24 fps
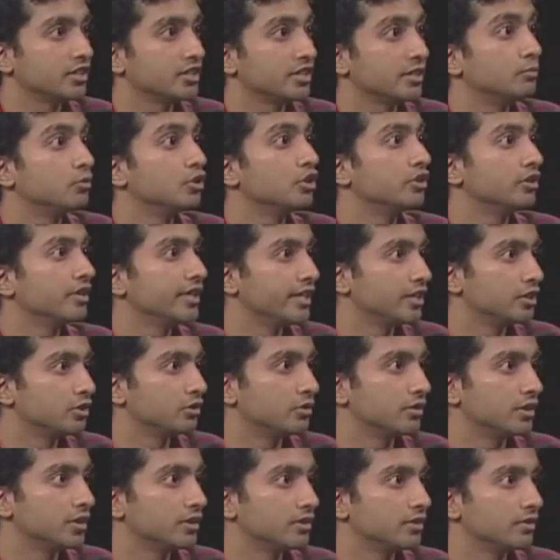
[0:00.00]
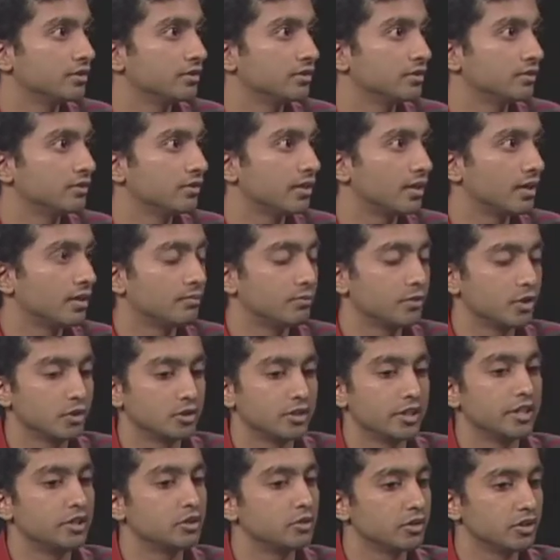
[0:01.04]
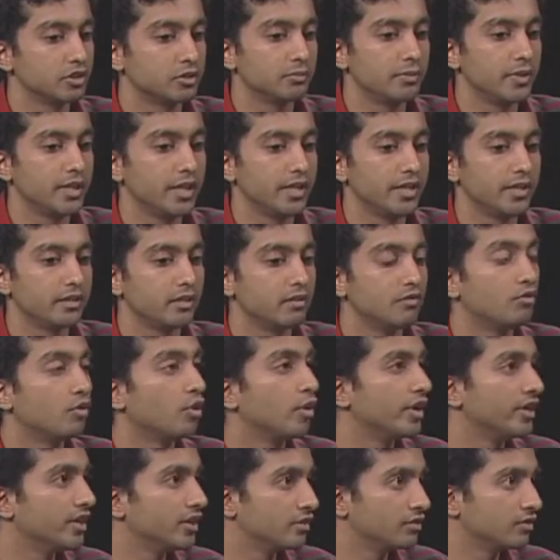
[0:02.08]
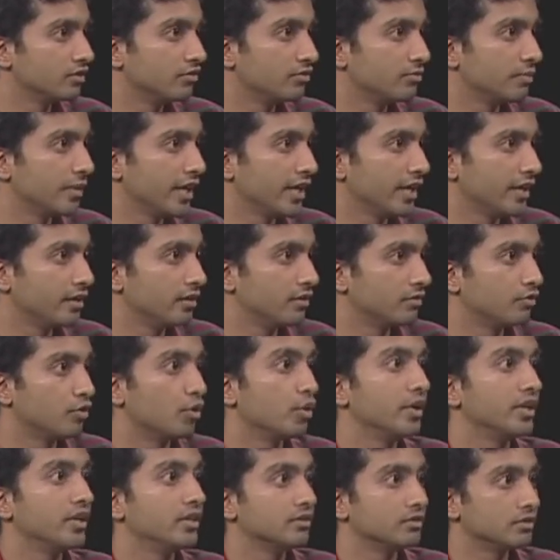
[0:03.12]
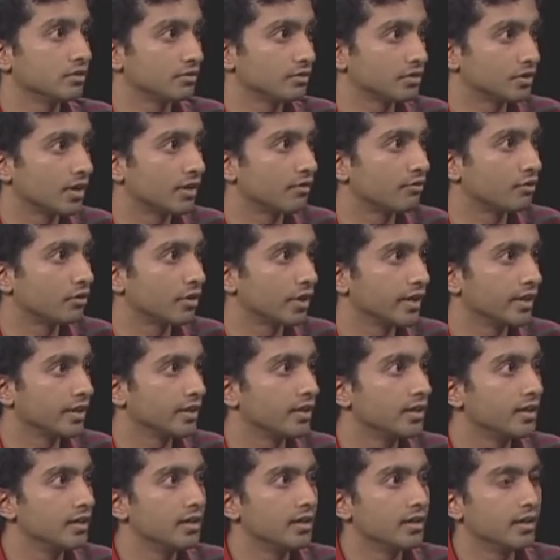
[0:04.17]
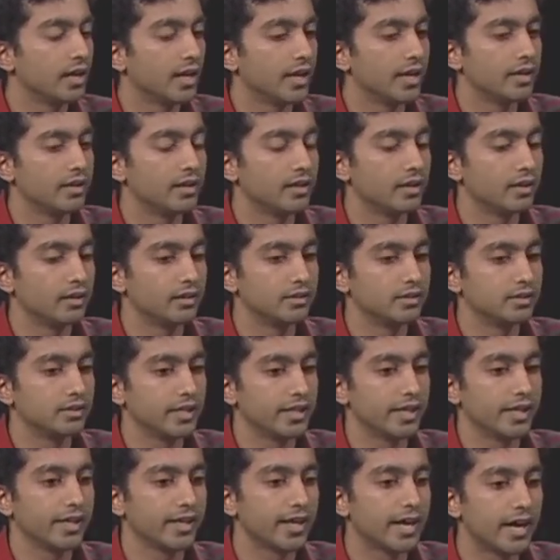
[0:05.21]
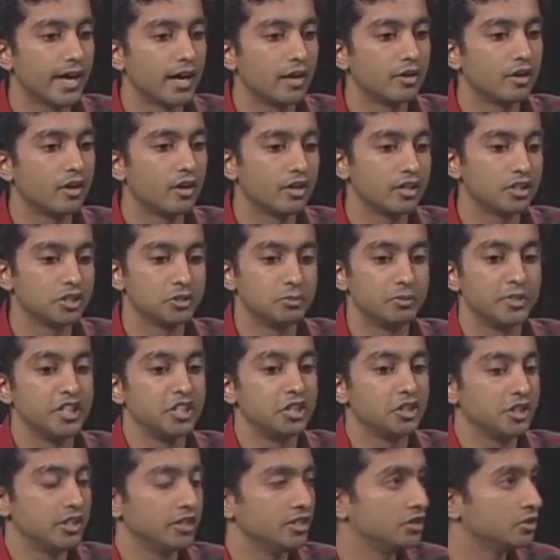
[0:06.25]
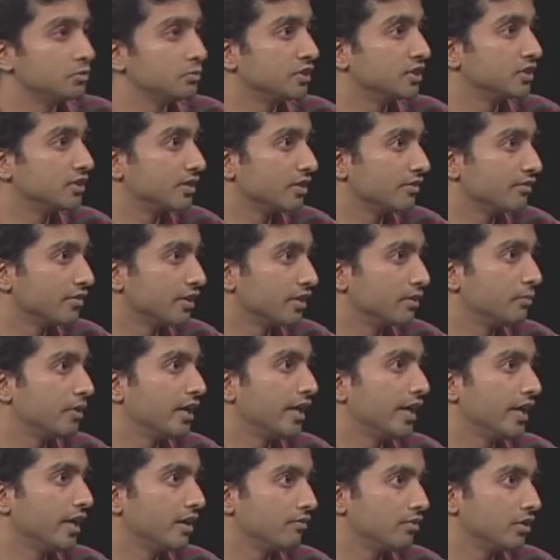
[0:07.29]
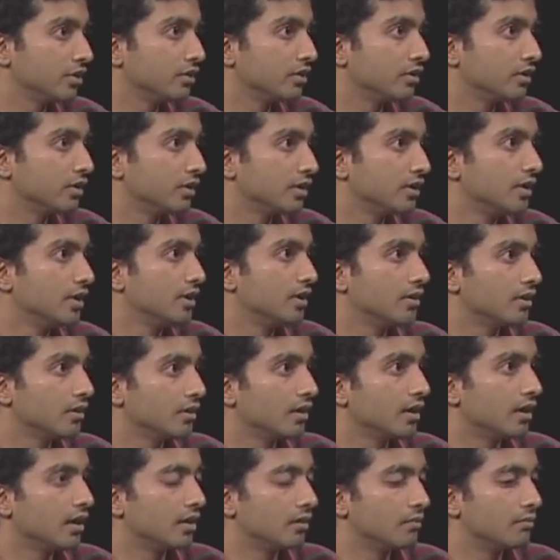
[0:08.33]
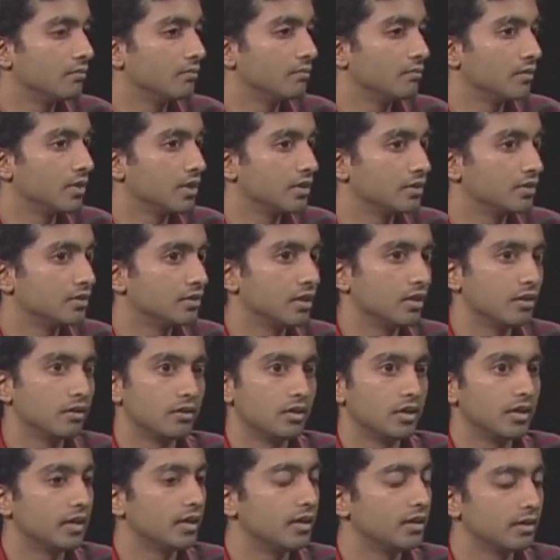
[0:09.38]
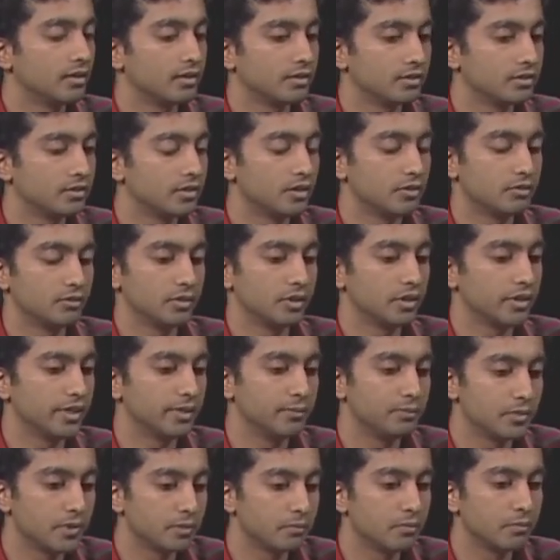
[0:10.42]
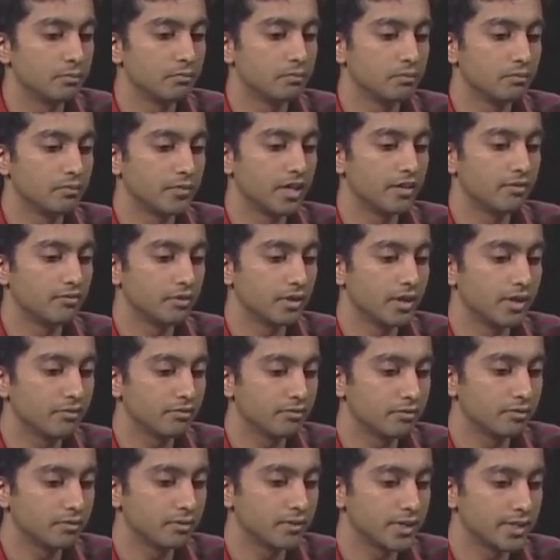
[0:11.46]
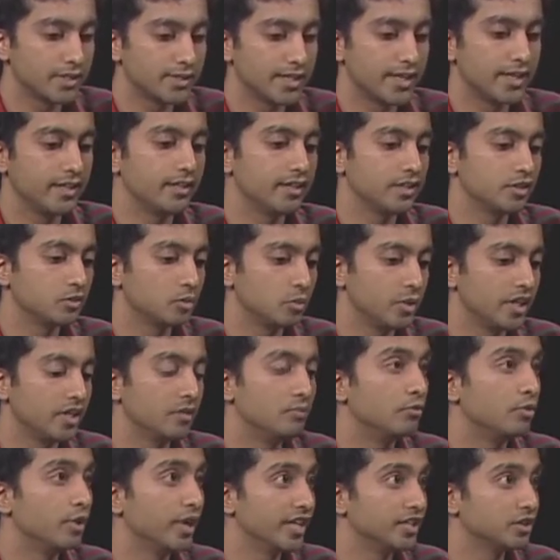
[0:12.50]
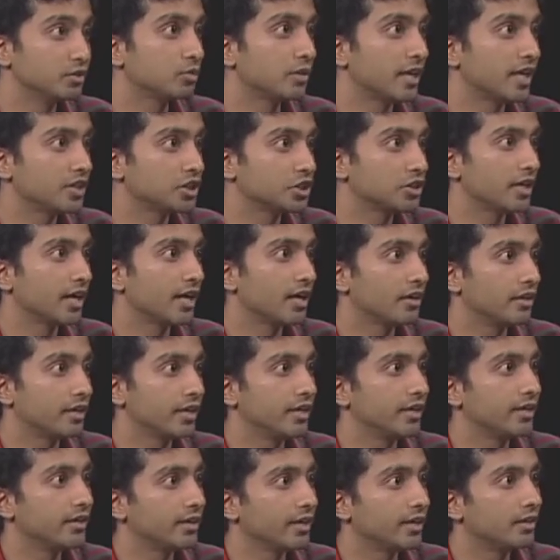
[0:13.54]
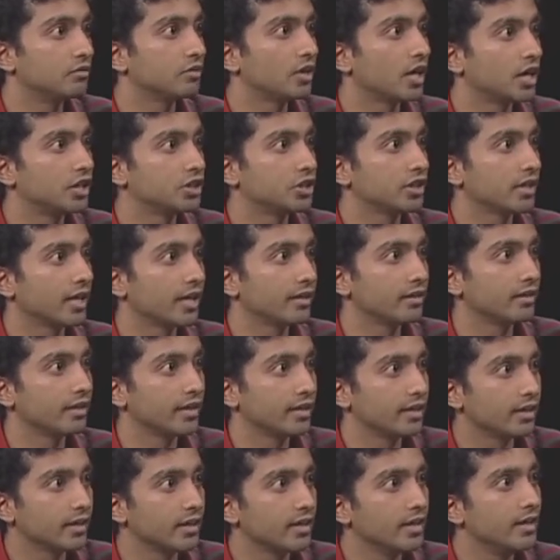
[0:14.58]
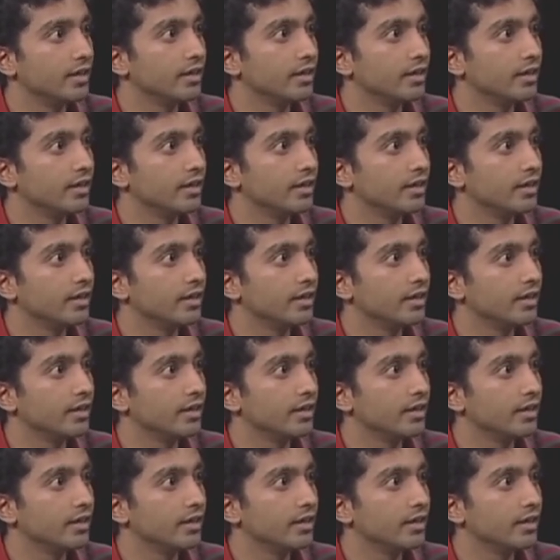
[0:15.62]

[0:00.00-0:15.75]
similar interests, those interests being avoidance of pain, avoidance of suffering, and seeking out our species-specific behavior. So really, if as atheists we embrace rationality and logic, I think